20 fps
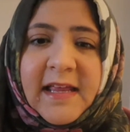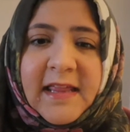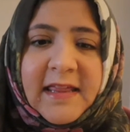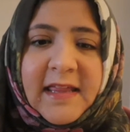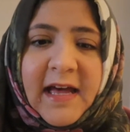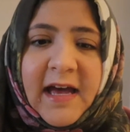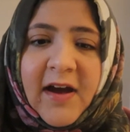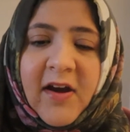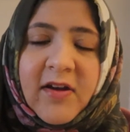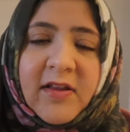
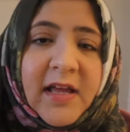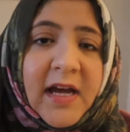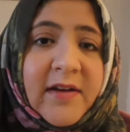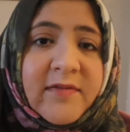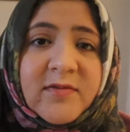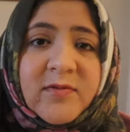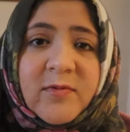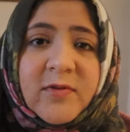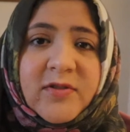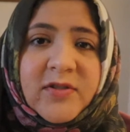that our
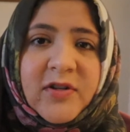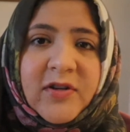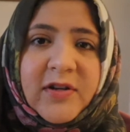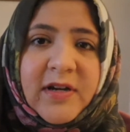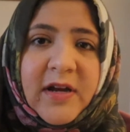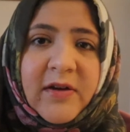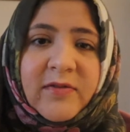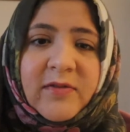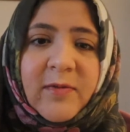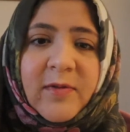lives will
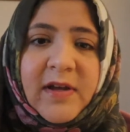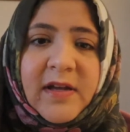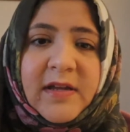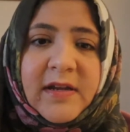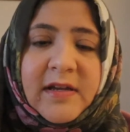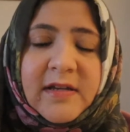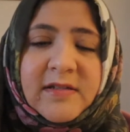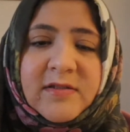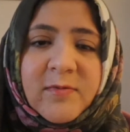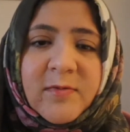turn out the way
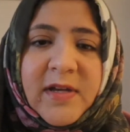it is.